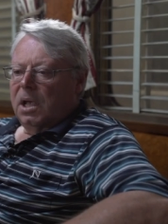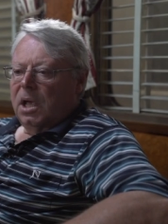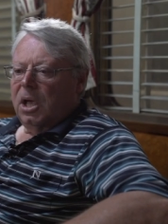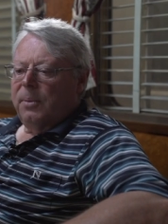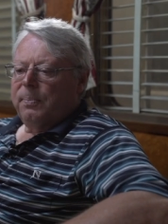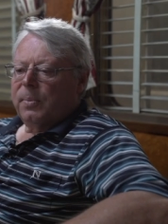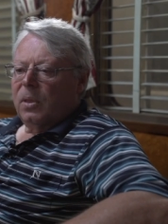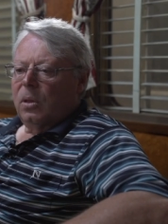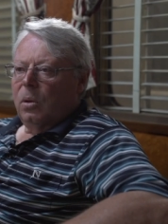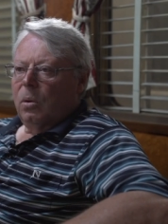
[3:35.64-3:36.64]
Um,
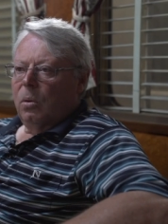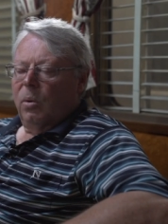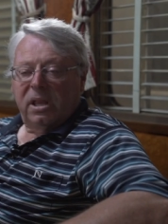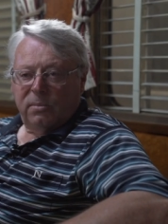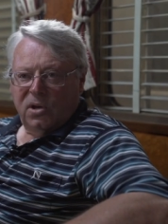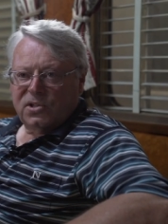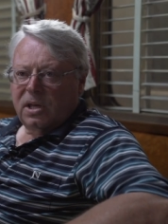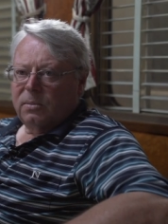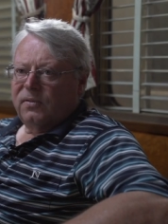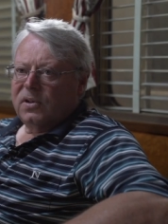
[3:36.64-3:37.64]
when the
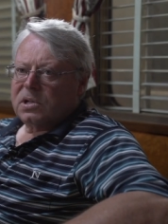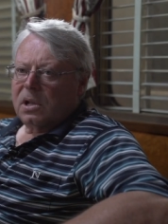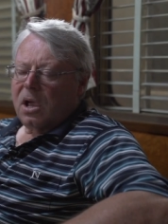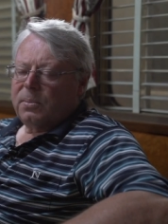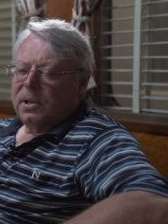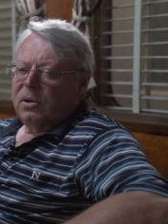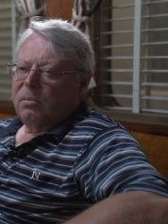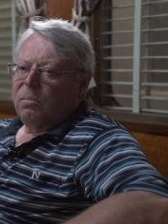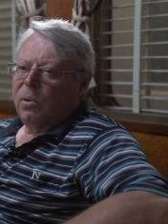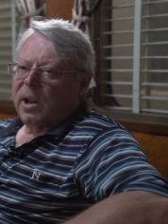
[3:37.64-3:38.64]
museum officially opened here
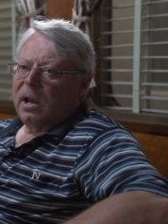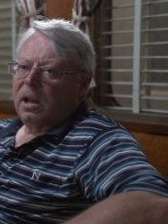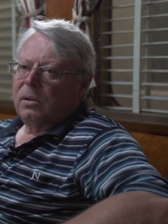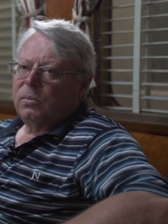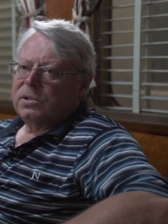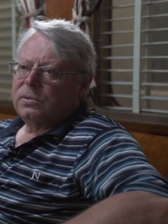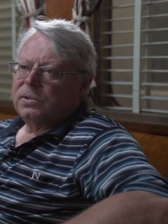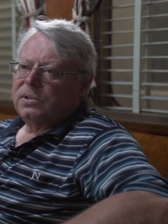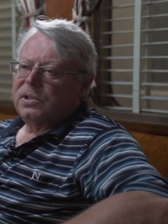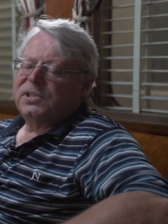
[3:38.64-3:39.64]
in Port Adelaide, which
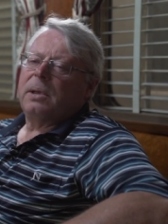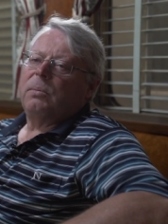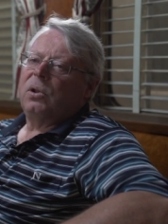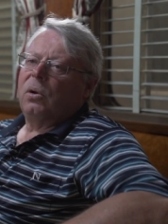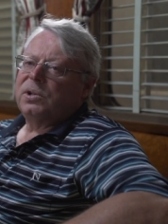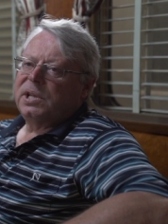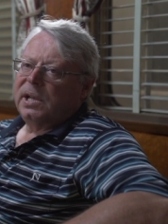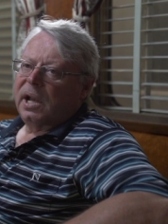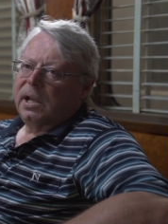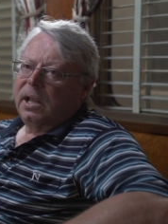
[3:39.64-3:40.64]
was December
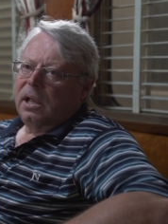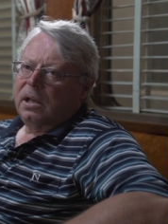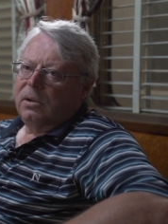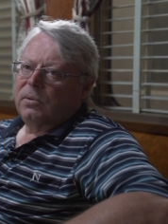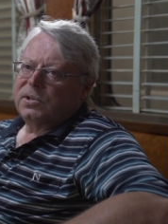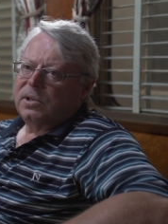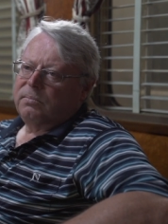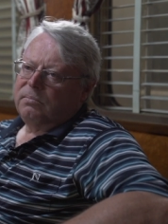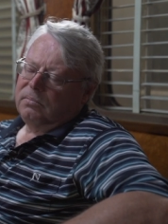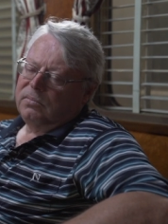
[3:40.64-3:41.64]
1988, it was a
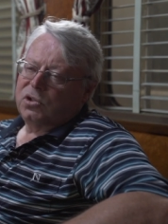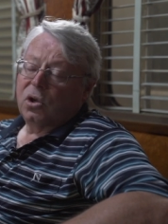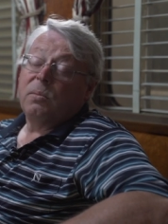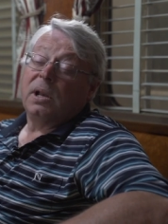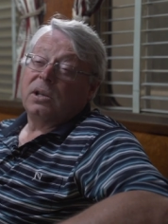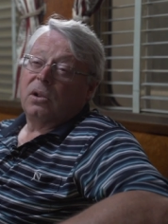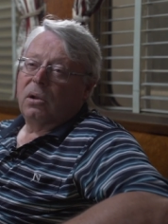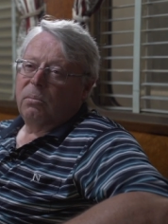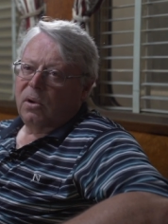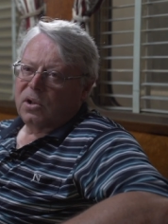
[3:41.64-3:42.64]
$2 million
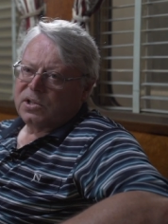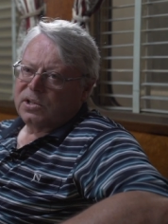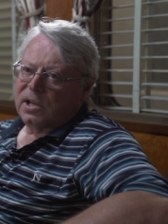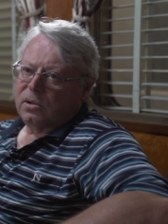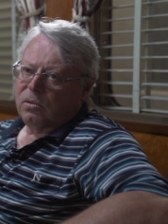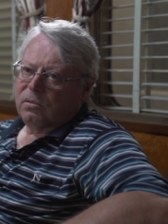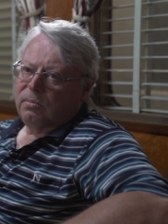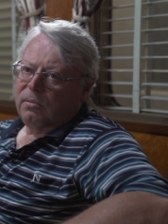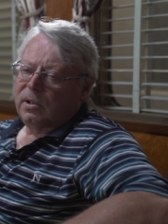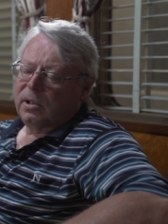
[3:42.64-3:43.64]
bicentennial
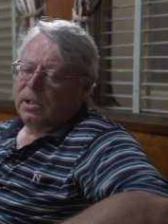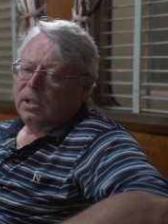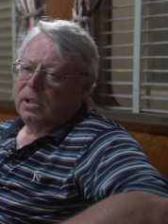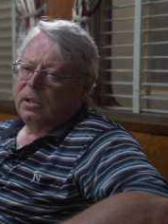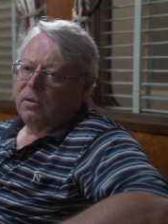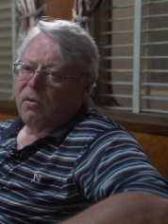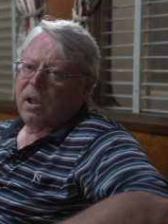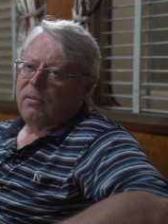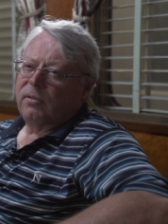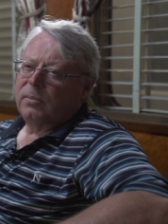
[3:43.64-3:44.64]
uh,
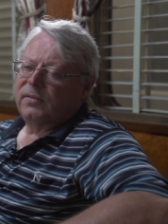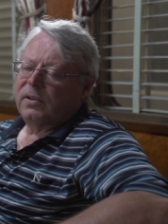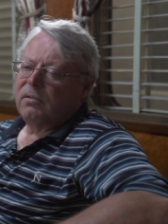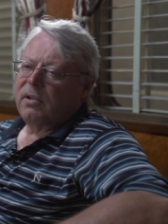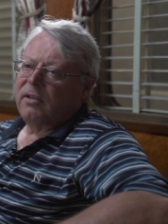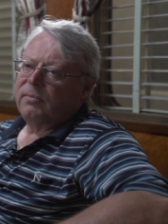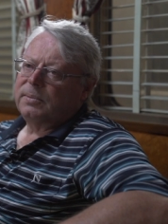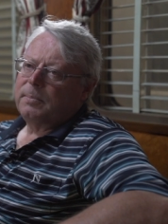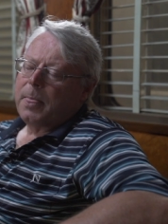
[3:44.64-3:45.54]
grant from the federal government.